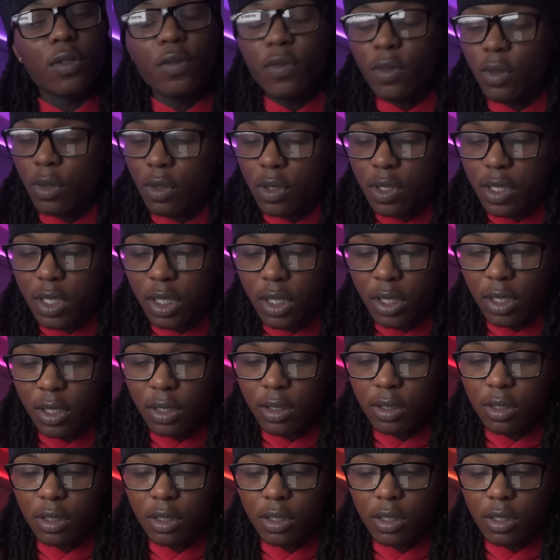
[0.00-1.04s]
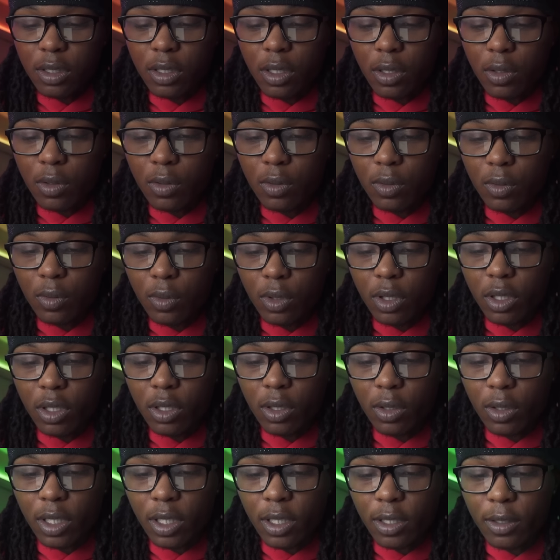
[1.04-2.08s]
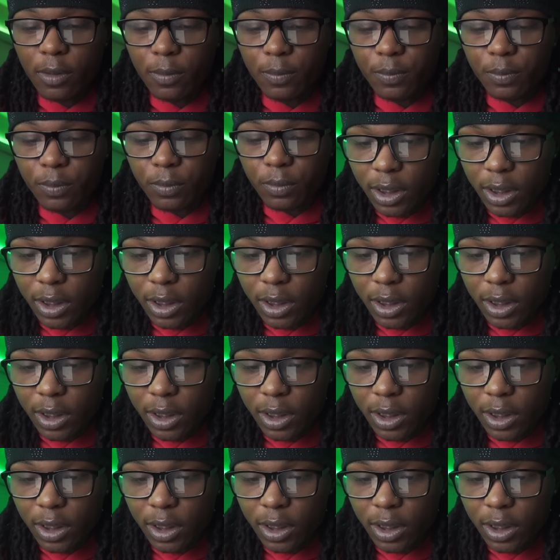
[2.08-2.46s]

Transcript: You feel what I'm saying? So we'll go that.